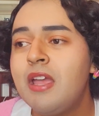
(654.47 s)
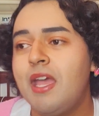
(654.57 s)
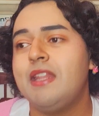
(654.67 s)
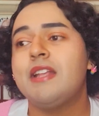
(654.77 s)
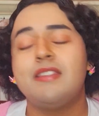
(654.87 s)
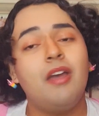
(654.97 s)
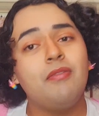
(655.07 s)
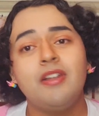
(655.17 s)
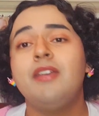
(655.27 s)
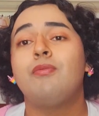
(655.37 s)
And that
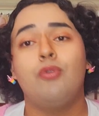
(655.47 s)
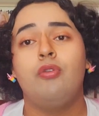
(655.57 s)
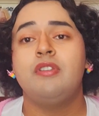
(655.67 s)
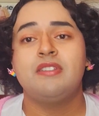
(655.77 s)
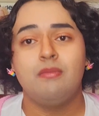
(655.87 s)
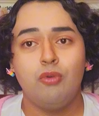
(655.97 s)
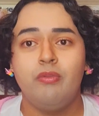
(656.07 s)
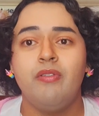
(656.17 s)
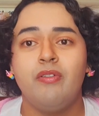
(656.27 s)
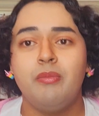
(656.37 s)
definitely ruins the
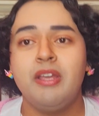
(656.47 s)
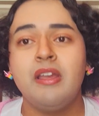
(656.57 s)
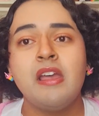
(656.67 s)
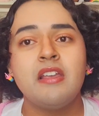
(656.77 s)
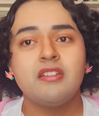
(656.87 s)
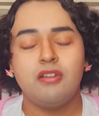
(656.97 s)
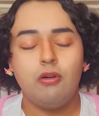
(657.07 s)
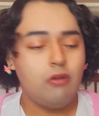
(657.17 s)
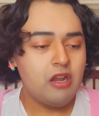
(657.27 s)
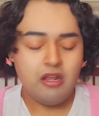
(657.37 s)
movie for me.
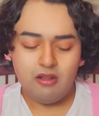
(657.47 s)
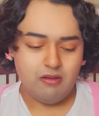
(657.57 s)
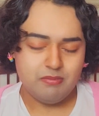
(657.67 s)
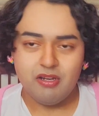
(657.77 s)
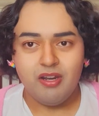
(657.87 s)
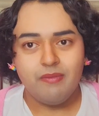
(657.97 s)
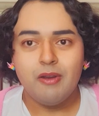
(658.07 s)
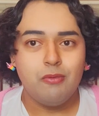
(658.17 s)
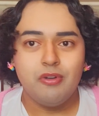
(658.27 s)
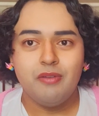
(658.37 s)
So I'm sorry if I
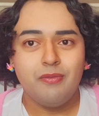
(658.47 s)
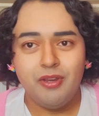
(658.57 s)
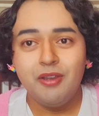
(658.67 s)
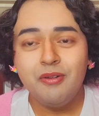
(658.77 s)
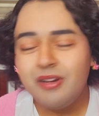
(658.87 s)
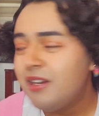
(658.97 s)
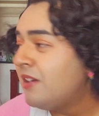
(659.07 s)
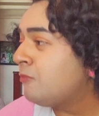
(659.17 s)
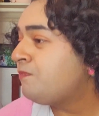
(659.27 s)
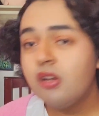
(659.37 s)
ruined it for you.
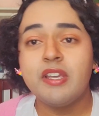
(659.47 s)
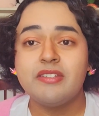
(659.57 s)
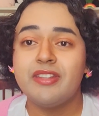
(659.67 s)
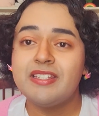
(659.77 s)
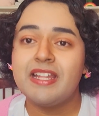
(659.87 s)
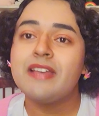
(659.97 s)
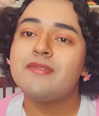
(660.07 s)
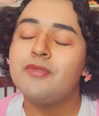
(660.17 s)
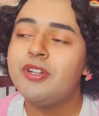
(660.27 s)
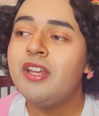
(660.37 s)
Okay, so this
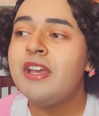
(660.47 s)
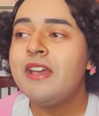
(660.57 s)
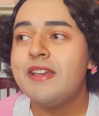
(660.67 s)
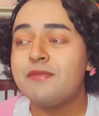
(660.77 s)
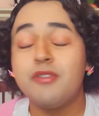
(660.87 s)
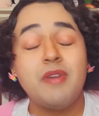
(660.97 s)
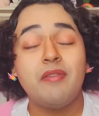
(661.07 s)
last one is one of my